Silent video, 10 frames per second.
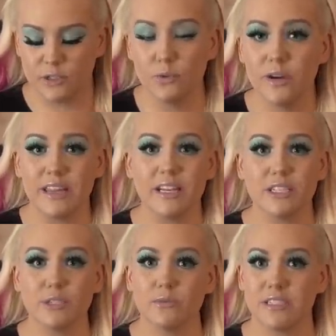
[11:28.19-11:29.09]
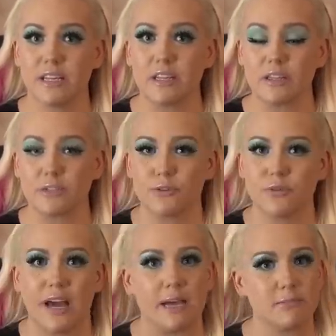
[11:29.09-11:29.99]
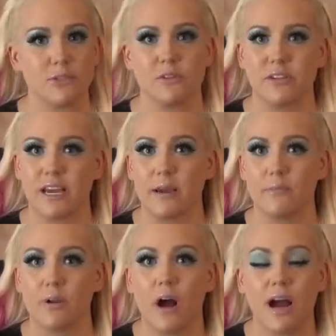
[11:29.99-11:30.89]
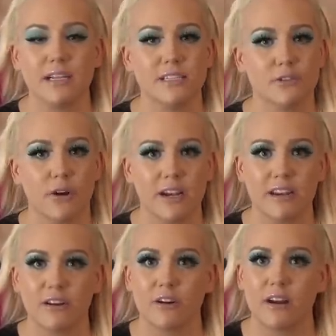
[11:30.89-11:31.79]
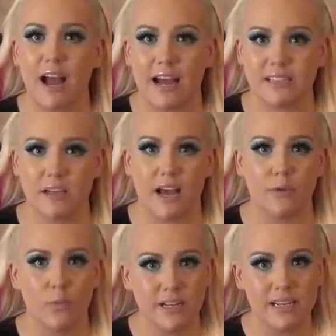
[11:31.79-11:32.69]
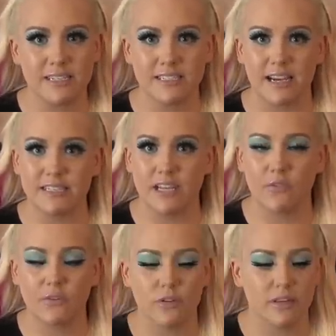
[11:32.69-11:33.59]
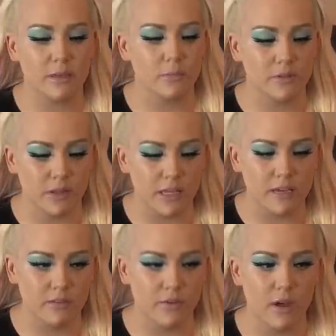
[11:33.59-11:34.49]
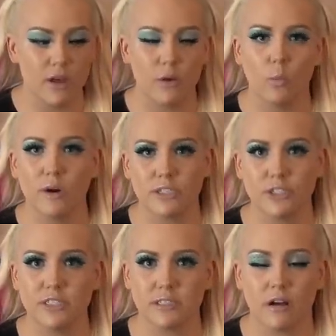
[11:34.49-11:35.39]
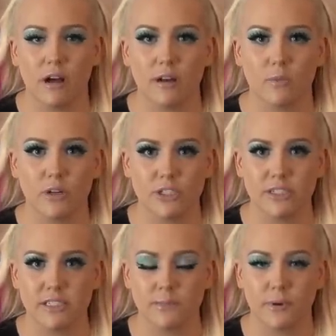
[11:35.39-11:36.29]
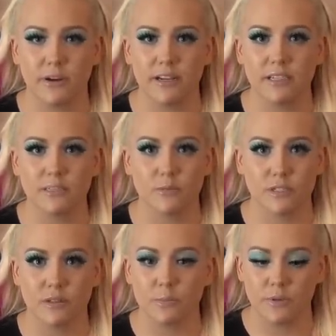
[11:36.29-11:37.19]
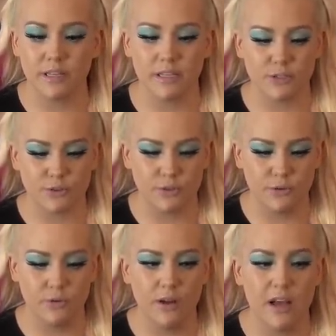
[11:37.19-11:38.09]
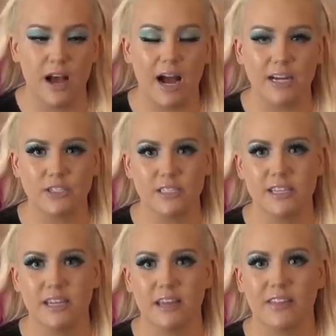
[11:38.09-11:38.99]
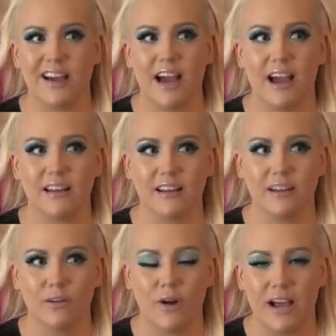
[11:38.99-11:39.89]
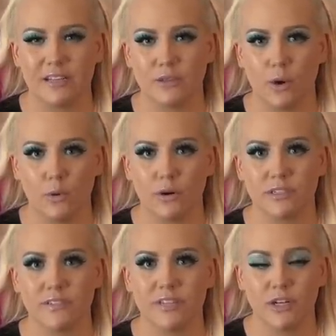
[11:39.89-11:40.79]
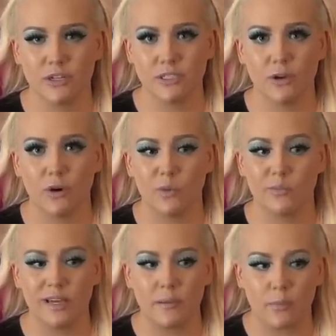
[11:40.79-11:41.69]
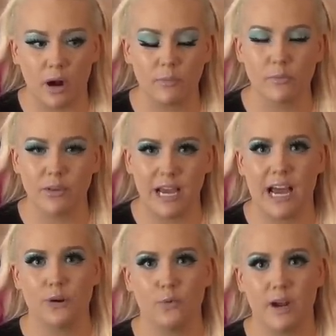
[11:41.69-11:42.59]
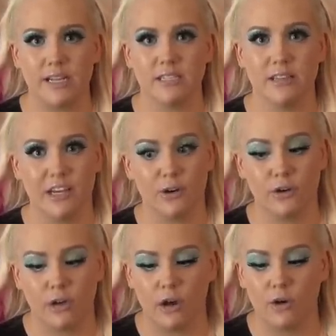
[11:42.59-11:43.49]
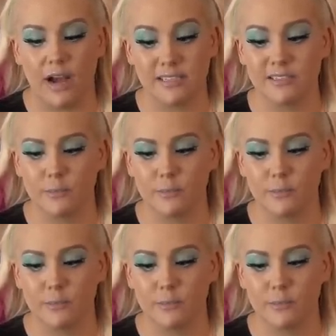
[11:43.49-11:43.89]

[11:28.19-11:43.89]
Do I think she was telling the truth? Absolutely. I am not discrediting her as an eyewitness. I definitely believe what she saw and what she experienced was completely true. I just think that, you know, as owners of the nursing home, they probably had a right to let her go as an